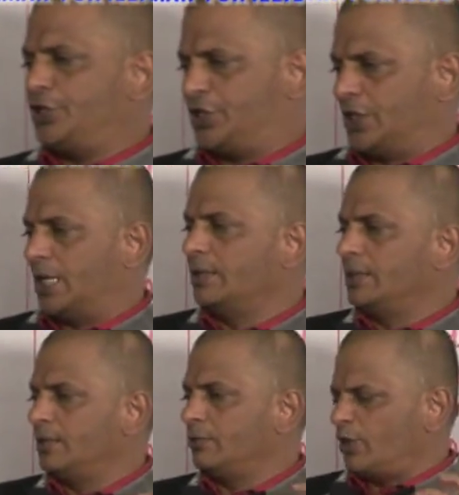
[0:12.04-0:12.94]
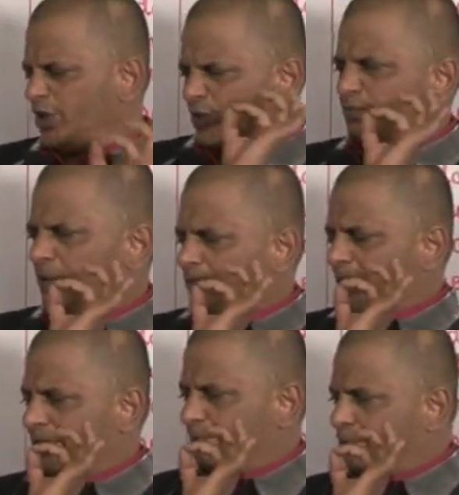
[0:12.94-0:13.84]
sir? What do you mean
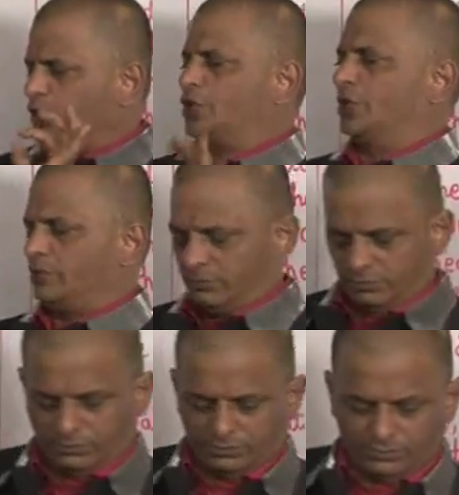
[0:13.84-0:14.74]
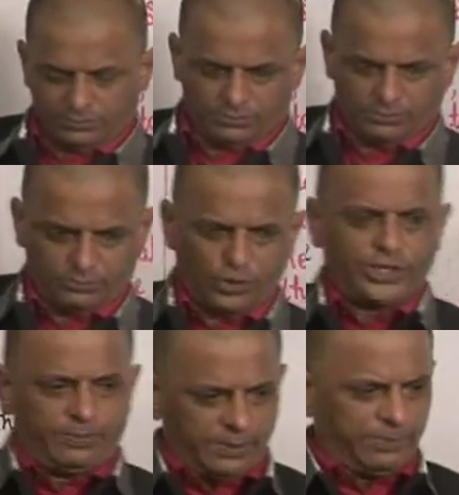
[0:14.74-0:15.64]
by report? What
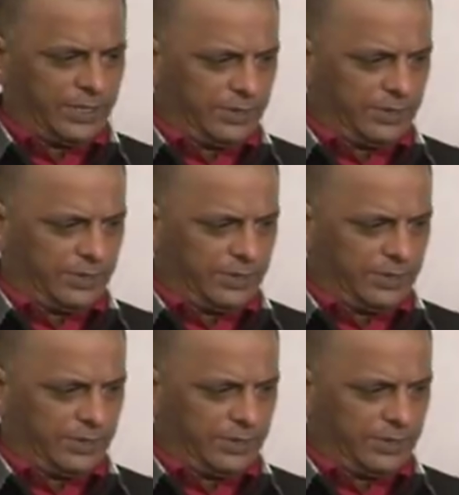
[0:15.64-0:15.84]
do you mean by